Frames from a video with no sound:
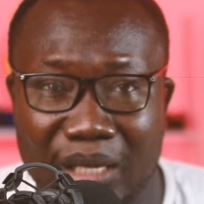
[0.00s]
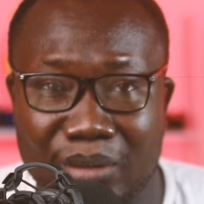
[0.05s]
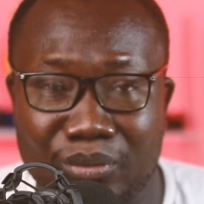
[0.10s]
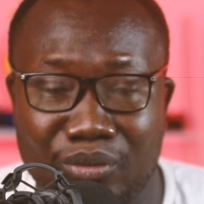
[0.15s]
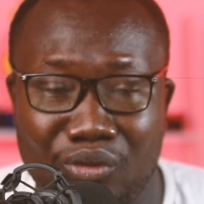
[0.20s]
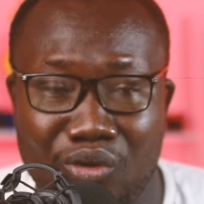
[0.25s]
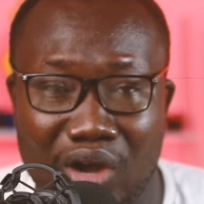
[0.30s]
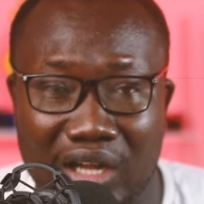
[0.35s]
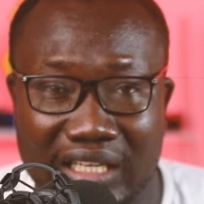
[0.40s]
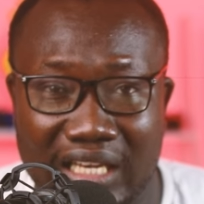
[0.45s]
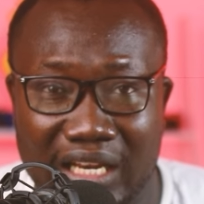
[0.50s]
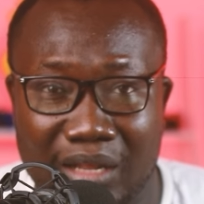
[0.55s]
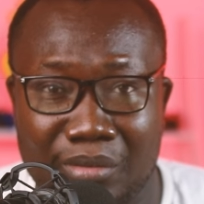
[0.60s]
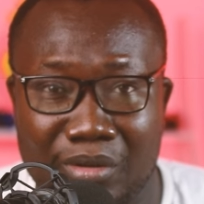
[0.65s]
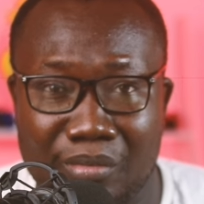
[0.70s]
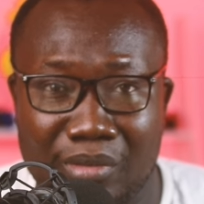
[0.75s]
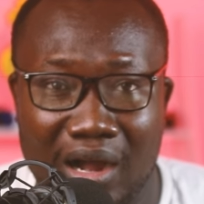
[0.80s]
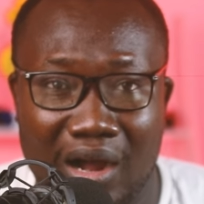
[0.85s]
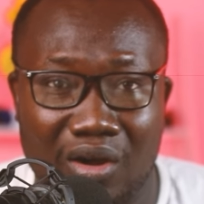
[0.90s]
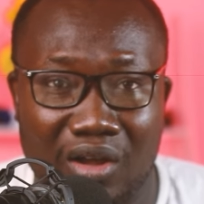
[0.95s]
game for Athletic
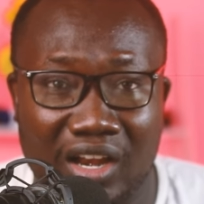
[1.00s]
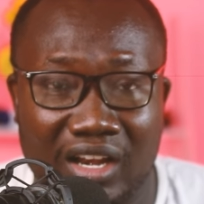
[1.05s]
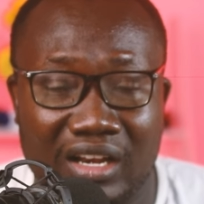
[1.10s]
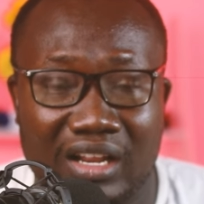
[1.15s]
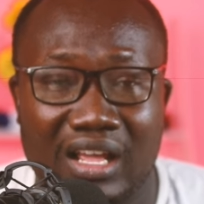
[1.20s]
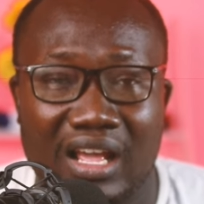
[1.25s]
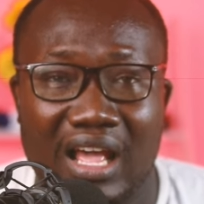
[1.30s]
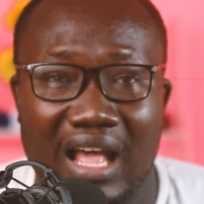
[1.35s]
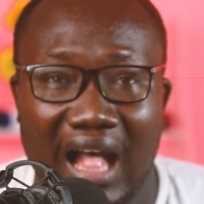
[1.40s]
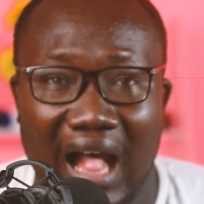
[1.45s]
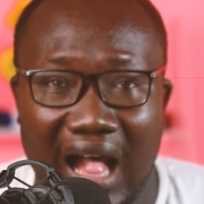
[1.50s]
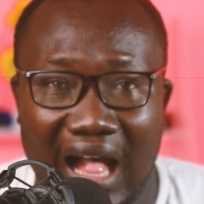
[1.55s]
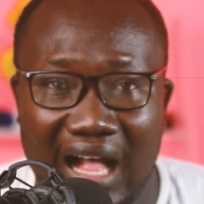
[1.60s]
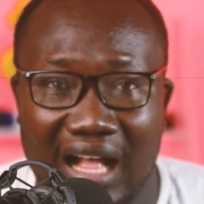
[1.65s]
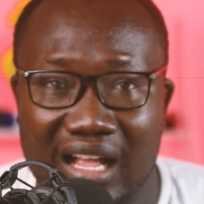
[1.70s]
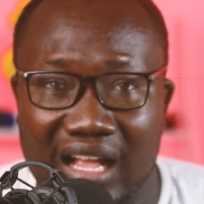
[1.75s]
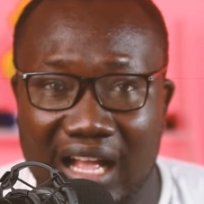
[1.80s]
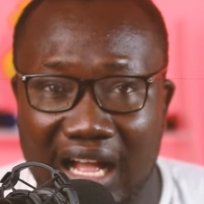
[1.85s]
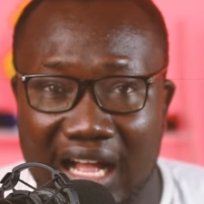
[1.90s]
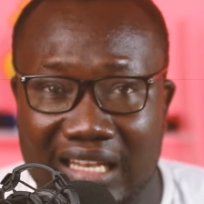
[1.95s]
Bilbao. And
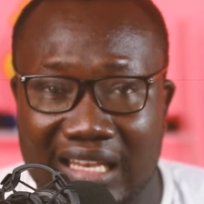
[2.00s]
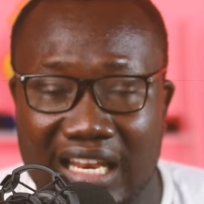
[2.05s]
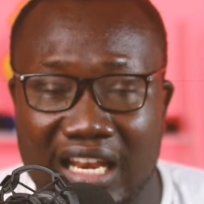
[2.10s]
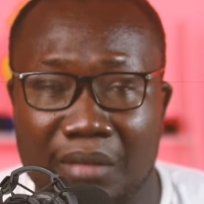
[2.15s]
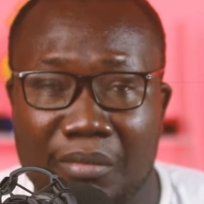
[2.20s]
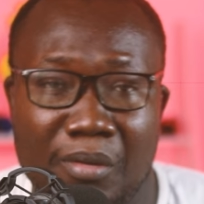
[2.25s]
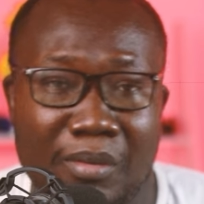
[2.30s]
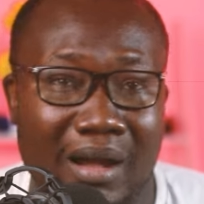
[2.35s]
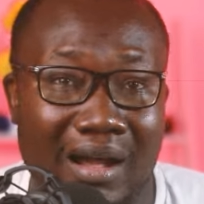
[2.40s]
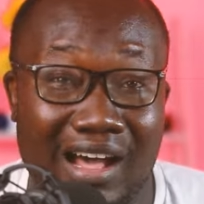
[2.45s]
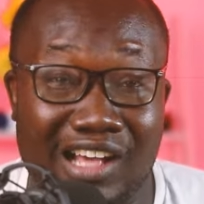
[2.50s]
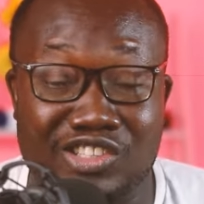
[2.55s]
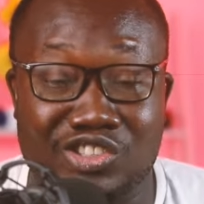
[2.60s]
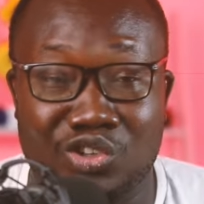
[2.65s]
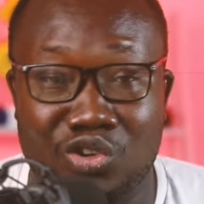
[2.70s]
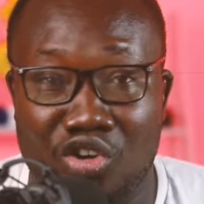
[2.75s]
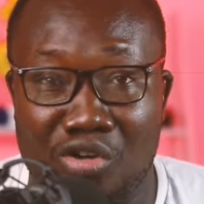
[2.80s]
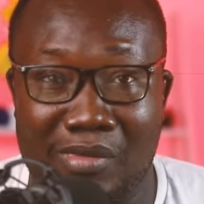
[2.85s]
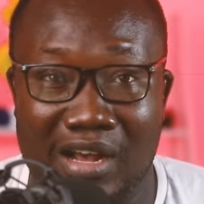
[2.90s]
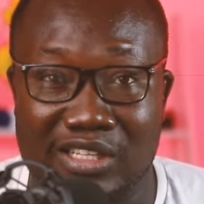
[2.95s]
Athletic Bilbao has
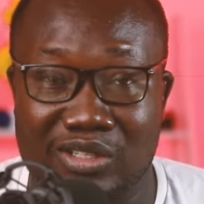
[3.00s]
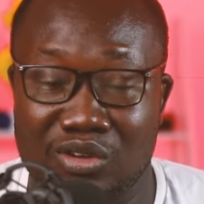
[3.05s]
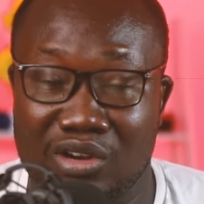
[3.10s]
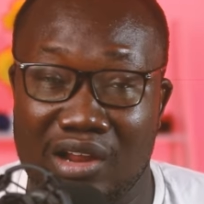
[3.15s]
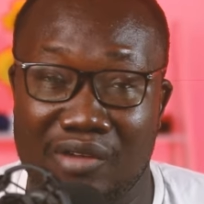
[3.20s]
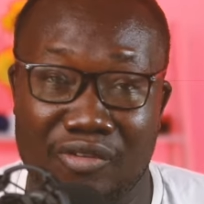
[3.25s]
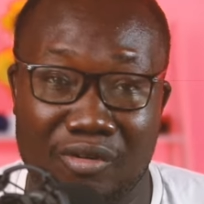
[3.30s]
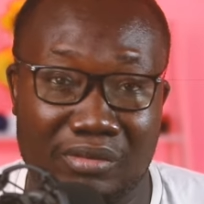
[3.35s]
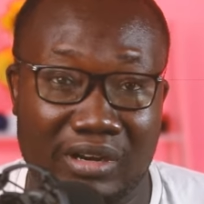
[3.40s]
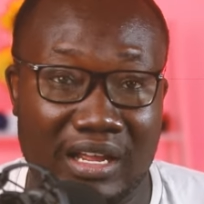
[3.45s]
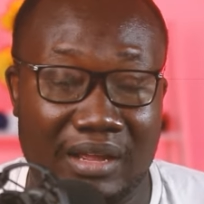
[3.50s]
knocked Barcelona from